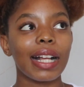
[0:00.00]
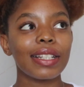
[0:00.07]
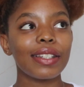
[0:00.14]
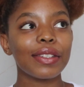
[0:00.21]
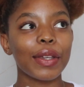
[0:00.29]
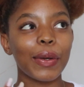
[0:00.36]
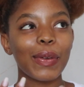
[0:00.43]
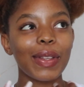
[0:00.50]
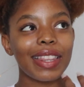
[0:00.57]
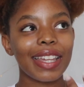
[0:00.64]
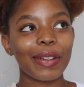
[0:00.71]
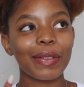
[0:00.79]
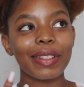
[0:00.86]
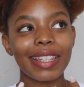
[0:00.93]
I just go in
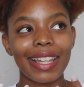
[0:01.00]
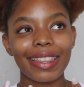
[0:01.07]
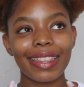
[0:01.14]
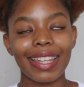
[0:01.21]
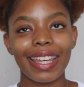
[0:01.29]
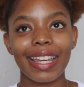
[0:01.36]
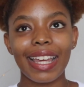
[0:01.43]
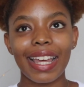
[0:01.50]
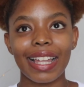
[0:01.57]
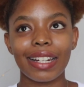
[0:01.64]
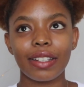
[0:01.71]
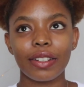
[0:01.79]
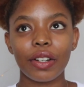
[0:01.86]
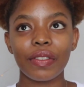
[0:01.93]
there with that thing.
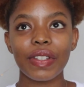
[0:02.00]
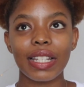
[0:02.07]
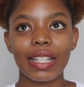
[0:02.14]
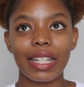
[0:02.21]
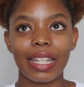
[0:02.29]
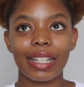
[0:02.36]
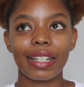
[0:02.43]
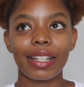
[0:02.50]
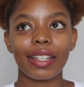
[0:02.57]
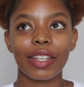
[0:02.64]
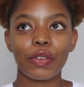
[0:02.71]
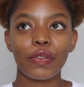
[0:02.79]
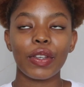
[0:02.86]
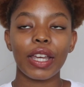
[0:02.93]
And obviously,
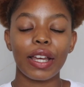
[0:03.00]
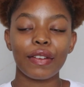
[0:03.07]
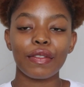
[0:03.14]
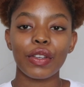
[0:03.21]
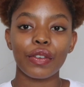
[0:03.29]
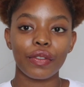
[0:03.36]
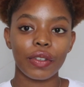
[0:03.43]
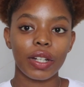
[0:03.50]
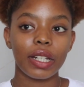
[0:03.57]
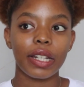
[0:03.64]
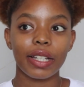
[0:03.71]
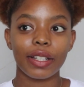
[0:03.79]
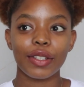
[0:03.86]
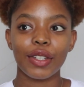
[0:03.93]
like, if you have your
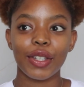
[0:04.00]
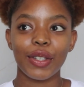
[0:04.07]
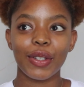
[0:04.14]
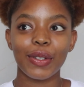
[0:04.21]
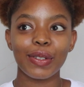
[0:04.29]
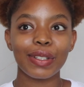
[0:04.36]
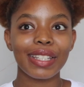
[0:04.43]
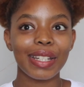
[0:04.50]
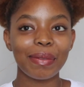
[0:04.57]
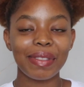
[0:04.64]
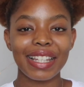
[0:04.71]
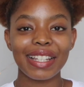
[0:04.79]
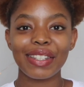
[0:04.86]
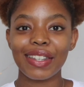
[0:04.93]
friend next to you,
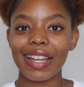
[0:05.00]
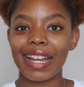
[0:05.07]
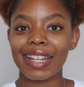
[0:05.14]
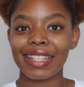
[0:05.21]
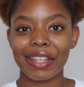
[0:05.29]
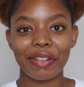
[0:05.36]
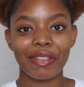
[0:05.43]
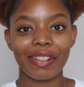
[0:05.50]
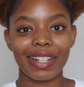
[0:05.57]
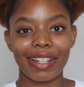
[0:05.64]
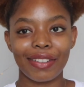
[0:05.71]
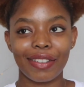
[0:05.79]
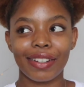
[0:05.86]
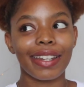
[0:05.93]
some things you guys can
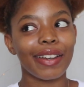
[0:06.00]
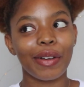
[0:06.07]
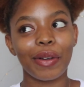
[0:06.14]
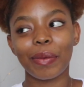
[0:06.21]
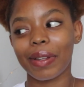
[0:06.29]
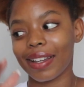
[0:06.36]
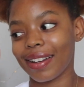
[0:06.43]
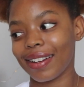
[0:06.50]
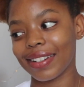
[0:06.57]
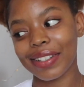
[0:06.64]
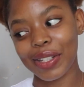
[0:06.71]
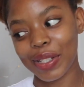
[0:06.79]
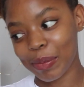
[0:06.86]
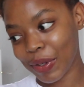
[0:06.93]
relate on, like, oh my
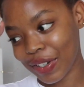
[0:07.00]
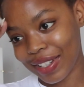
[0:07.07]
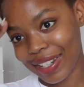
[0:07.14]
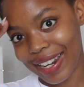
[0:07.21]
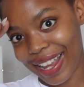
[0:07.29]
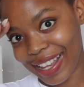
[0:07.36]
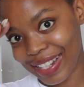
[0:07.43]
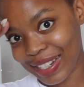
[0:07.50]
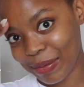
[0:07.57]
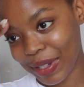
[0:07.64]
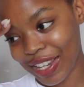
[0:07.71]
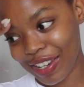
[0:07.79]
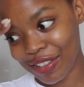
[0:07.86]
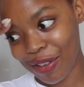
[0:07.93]
gosh, this person has
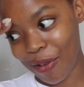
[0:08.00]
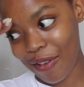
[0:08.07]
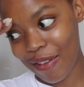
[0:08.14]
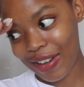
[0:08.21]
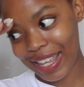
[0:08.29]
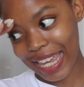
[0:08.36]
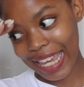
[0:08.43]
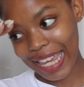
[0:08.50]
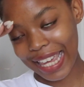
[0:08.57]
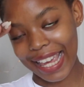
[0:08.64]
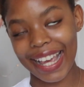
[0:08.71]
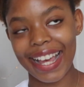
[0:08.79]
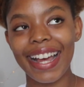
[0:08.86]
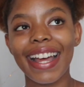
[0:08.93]
been
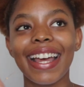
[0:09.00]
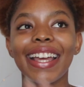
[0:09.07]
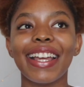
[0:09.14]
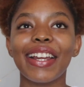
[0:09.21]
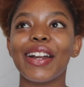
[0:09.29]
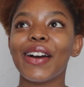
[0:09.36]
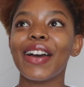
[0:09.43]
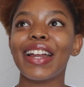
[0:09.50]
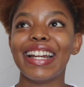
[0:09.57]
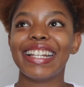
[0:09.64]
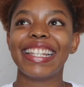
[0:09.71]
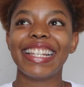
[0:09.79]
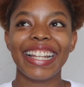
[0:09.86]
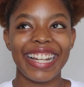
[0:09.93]
talking, you know,
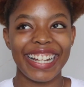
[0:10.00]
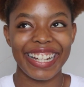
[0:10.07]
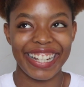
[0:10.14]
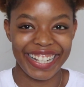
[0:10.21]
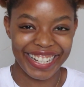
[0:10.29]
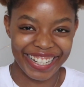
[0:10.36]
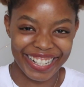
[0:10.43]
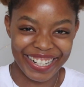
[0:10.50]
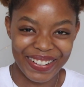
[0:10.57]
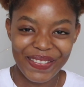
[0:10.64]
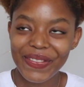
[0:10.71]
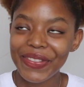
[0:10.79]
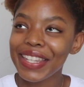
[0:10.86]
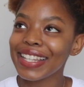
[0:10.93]
and
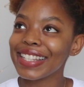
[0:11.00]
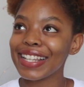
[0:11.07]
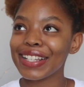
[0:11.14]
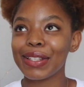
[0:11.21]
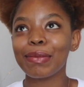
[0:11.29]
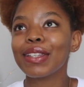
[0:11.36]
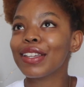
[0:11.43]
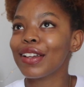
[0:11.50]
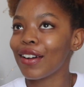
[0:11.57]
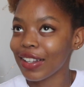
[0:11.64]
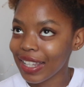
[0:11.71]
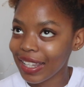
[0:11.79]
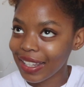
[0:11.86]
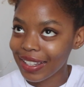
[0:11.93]
it's like something
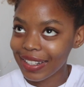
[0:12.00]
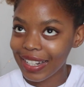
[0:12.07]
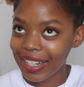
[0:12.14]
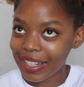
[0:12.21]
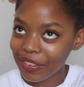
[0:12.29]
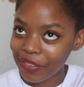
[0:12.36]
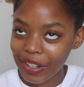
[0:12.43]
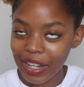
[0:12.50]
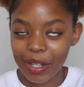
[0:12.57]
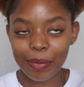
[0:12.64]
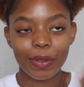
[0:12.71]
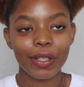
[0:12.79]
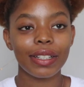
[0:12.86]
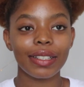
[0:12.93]
y'all can like
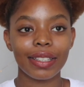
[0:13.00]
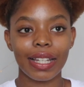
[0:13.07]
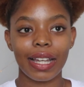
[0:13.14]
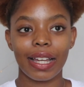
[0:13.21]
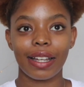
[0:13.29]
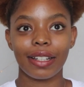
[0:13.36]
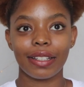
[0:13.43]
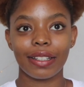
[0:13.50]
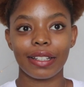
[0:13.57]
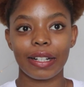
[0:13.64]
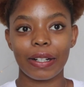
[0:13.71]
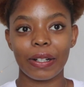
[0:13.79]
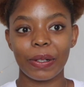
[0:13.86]
vibe with and